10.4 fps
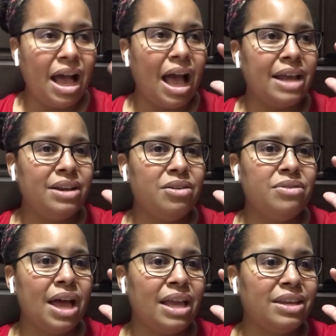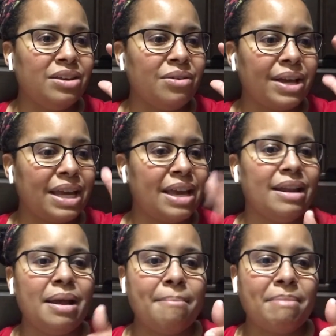I know that I
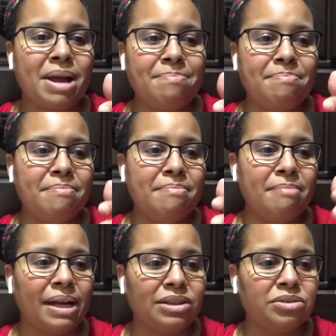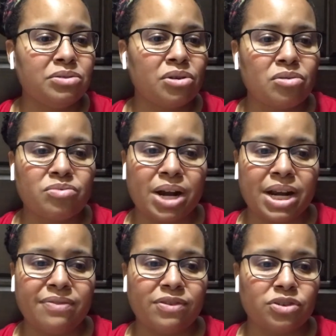get my little girl
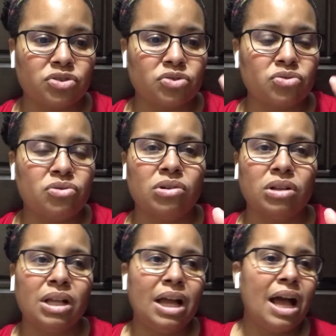ready for school.